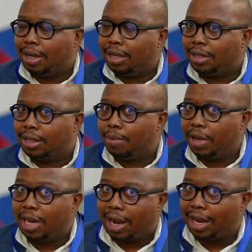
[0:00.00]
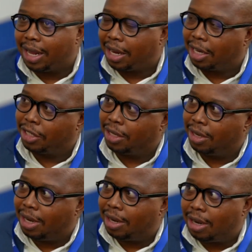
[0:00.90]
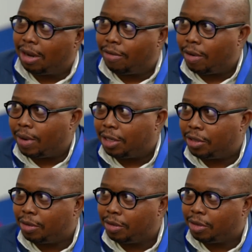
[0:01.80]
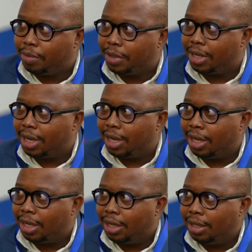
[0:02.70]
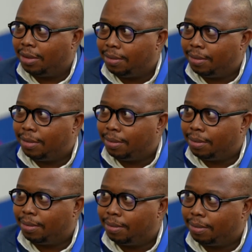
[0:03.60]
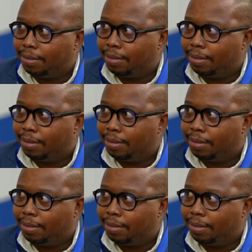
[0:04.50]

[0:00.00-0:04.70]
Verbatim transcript: a, step in the right direction, and uh, for one to to be here. Great stuff.